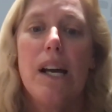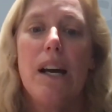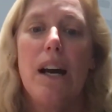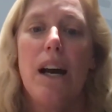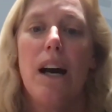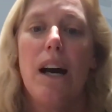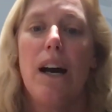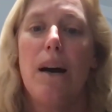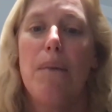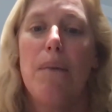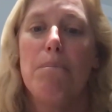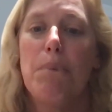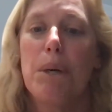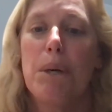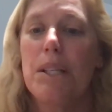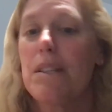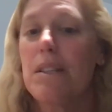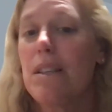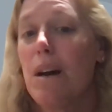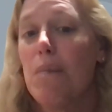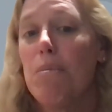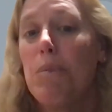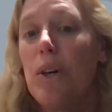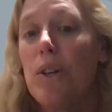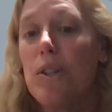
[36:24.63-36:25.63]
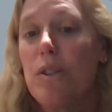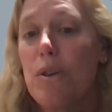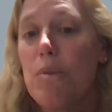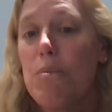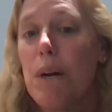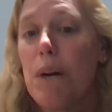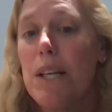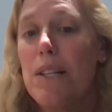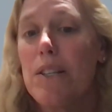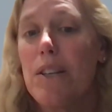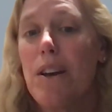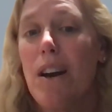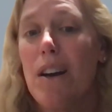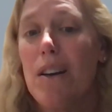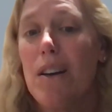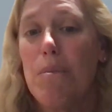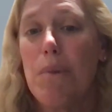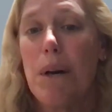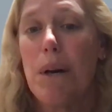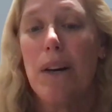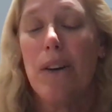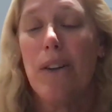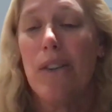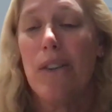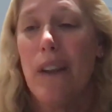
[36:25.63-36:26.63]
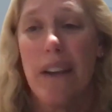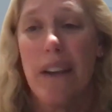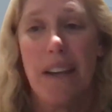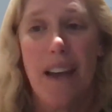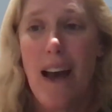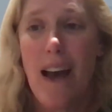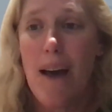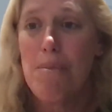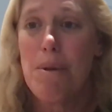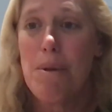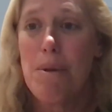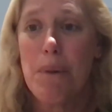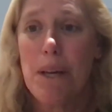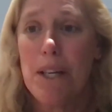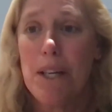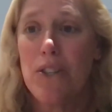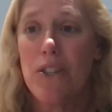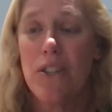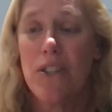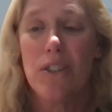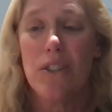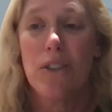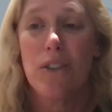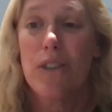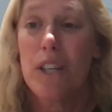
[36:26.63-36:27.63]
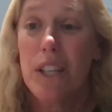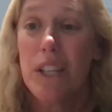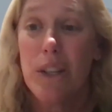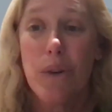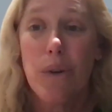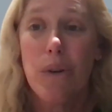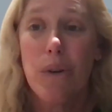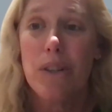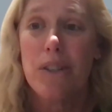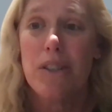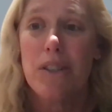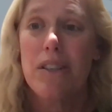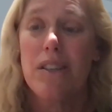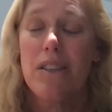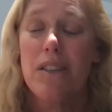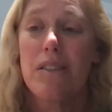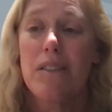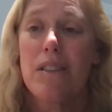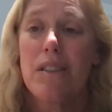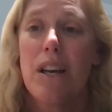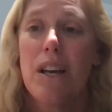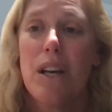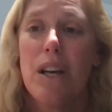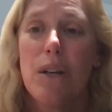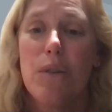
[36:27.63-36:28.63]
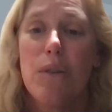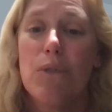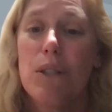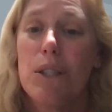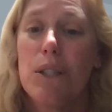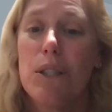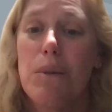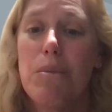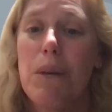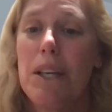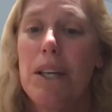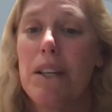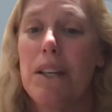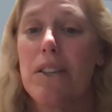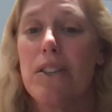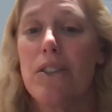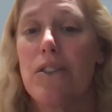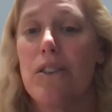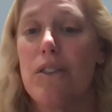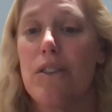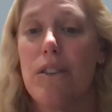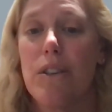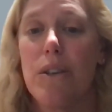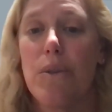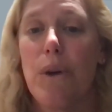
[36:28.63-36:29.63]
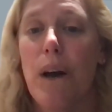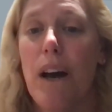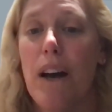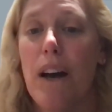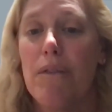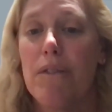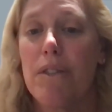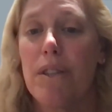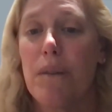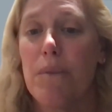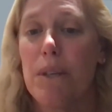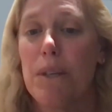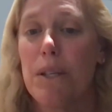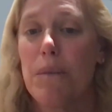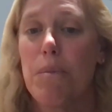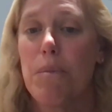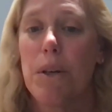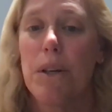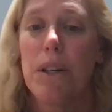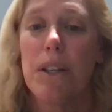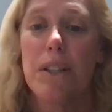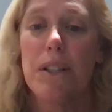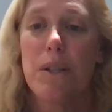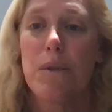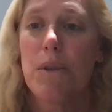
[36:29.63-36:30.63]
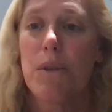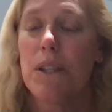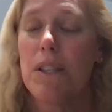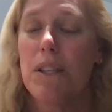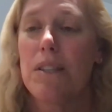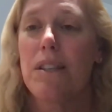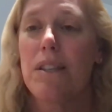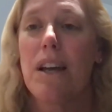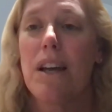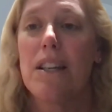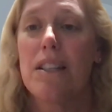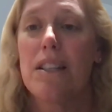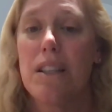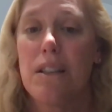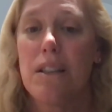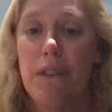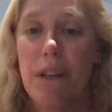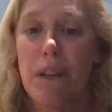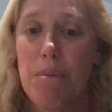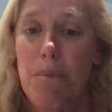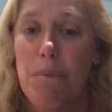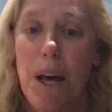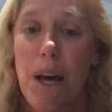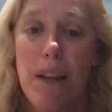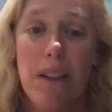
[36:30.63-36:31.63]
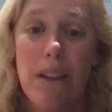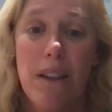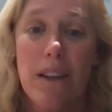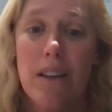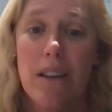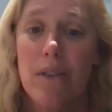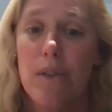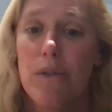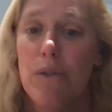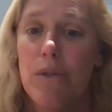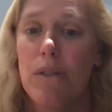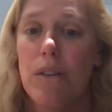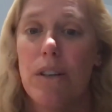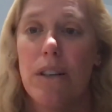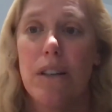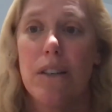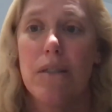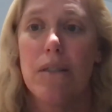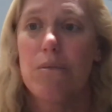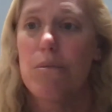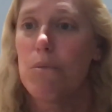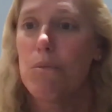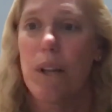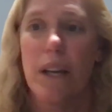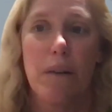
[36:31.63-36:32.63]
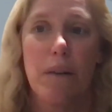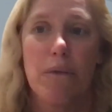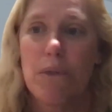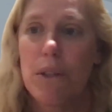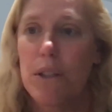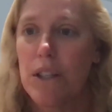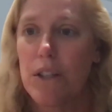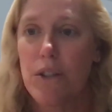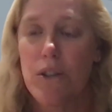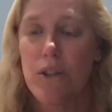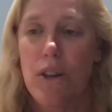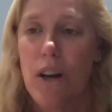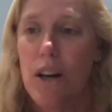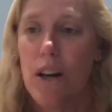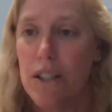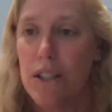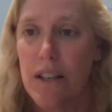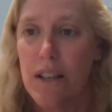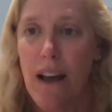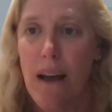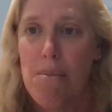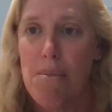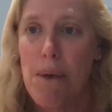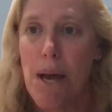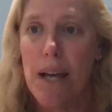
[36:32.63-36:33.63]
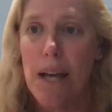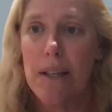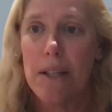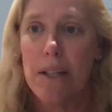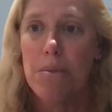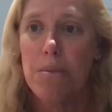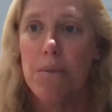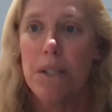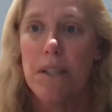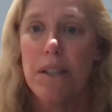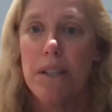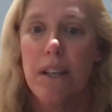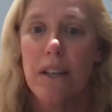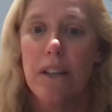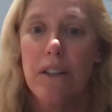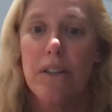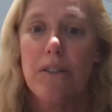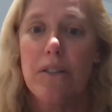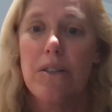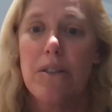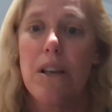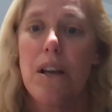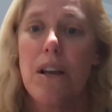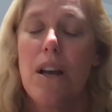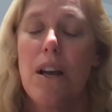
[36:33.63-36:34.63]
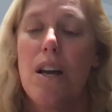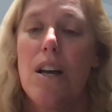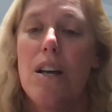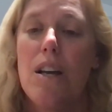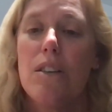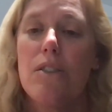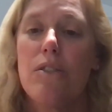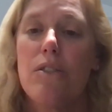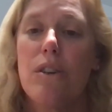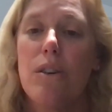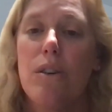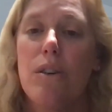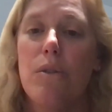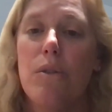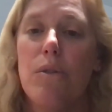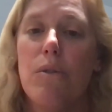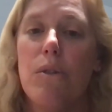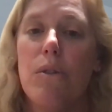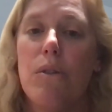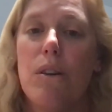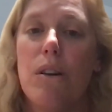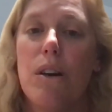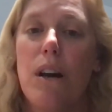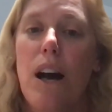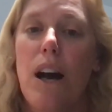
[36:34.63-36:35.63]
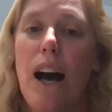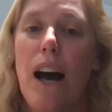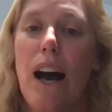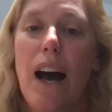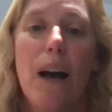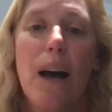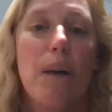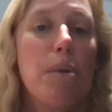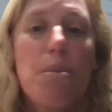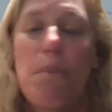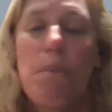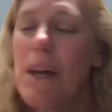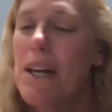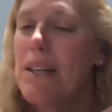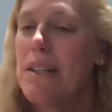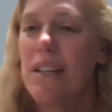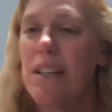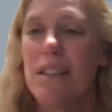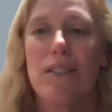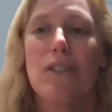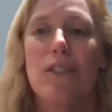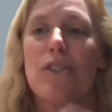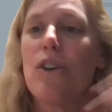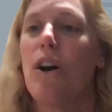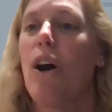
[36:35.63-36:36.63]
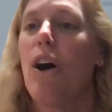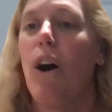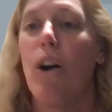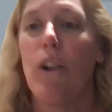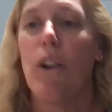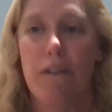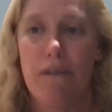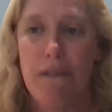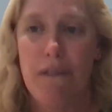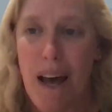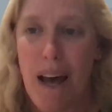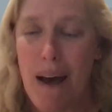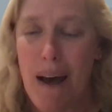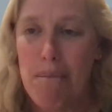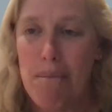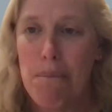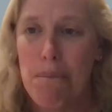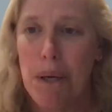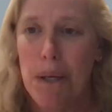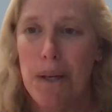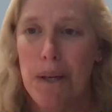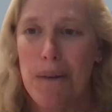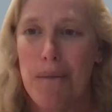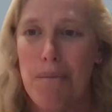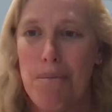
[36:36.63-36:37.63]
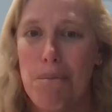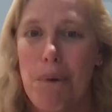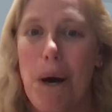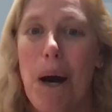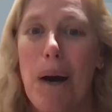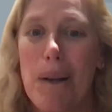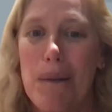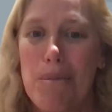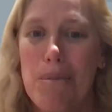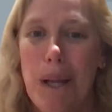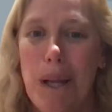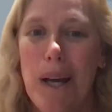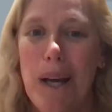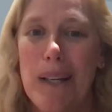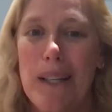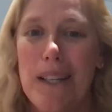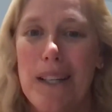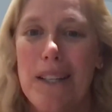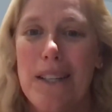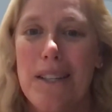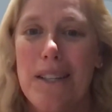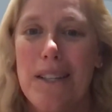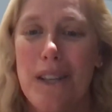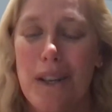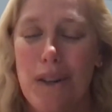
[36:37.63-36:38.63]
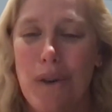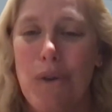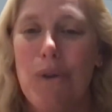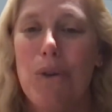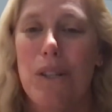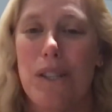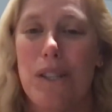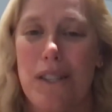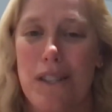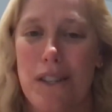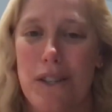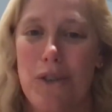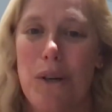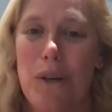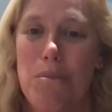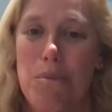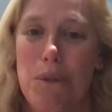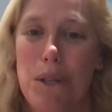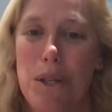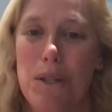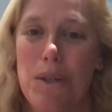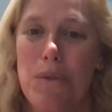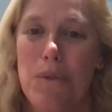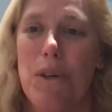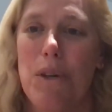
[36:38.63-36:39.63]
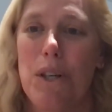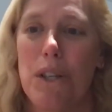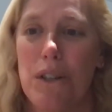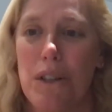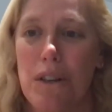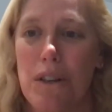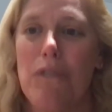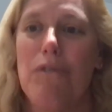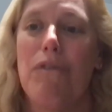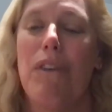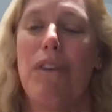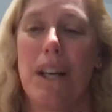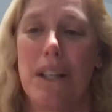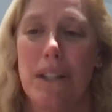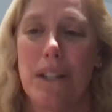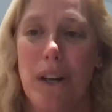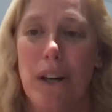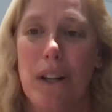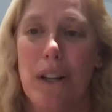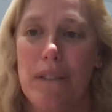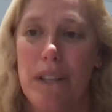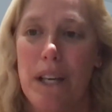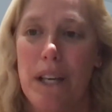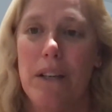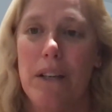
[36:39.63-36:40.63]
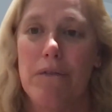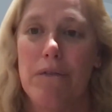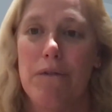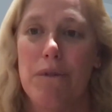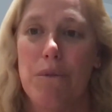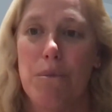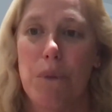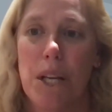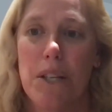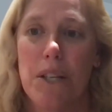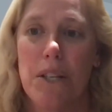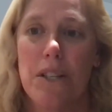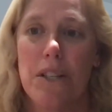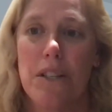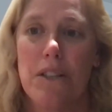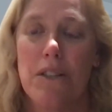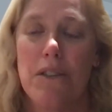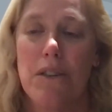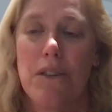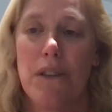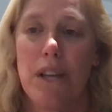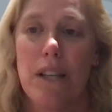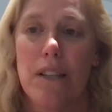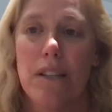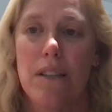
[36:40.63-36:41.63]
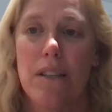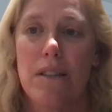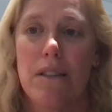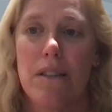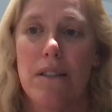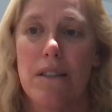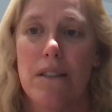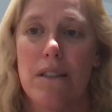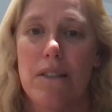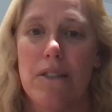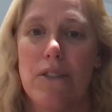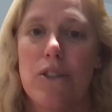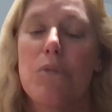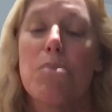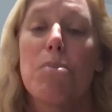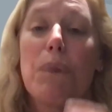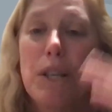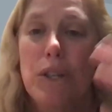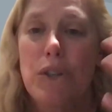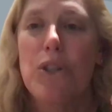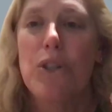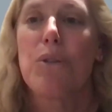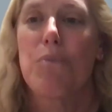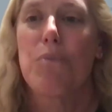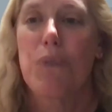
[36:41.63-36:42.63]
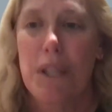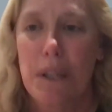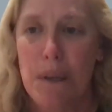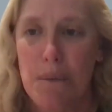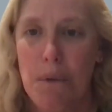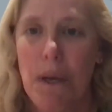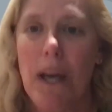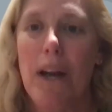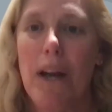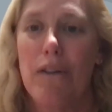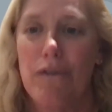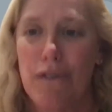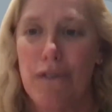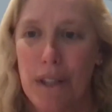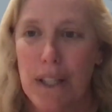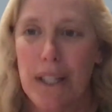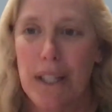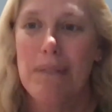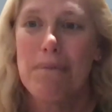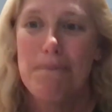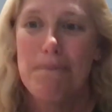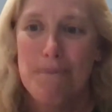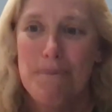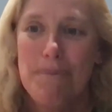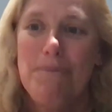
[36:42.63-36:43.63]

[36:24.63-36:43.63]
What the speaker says: But some also might talk about, like Abby mentioned, CRE courses, really making sure that you have some experience with the scientific method or like really strong time management skills. So I would pay attention to all of that. But bottom line is the course description is where you're going to find all of that information. So just make sure you read them carefully.